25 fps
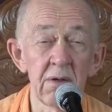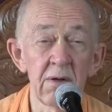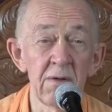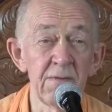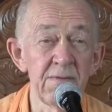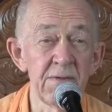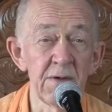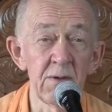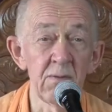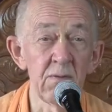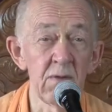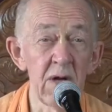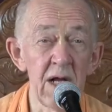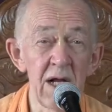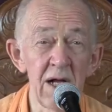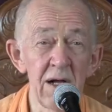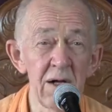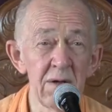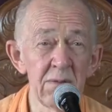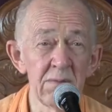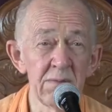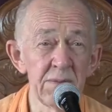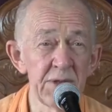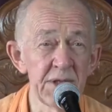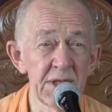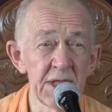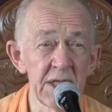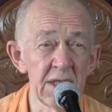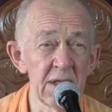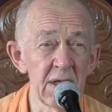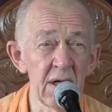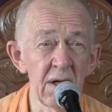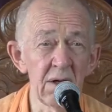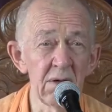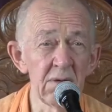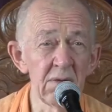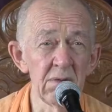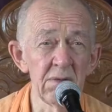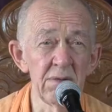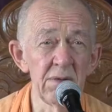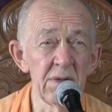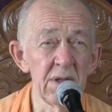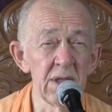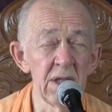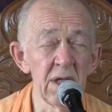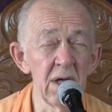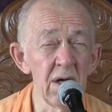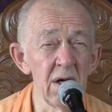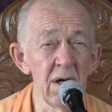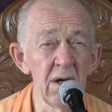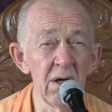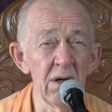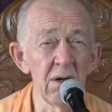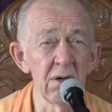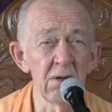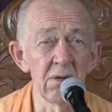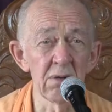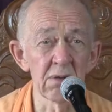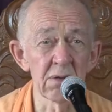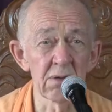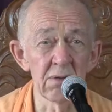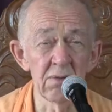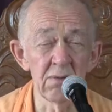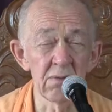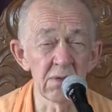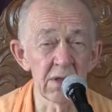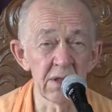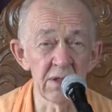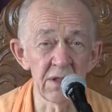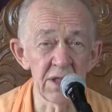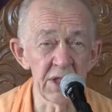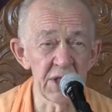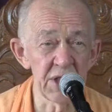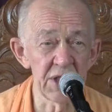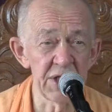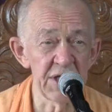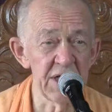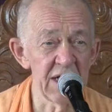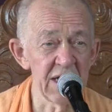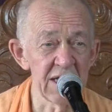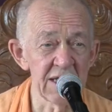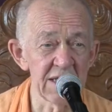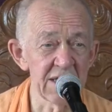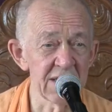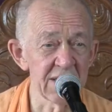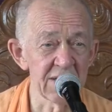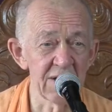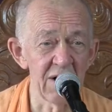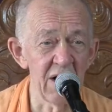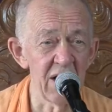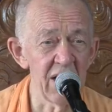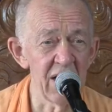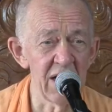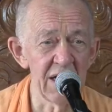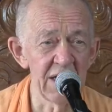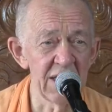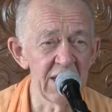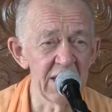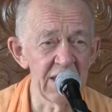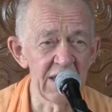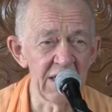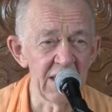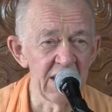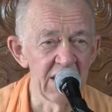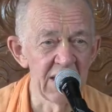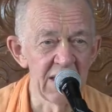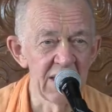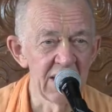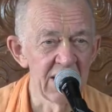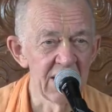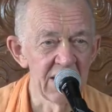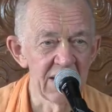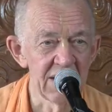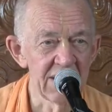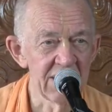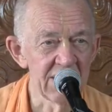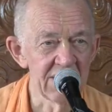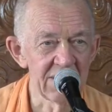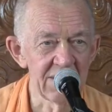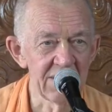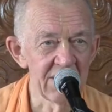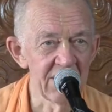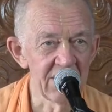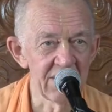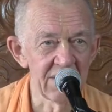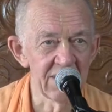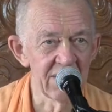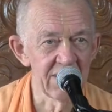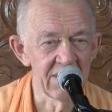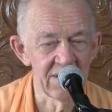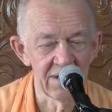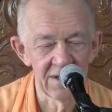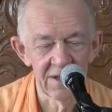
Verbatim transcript: overwhelmed that, oh no, Krishna is gone. You know,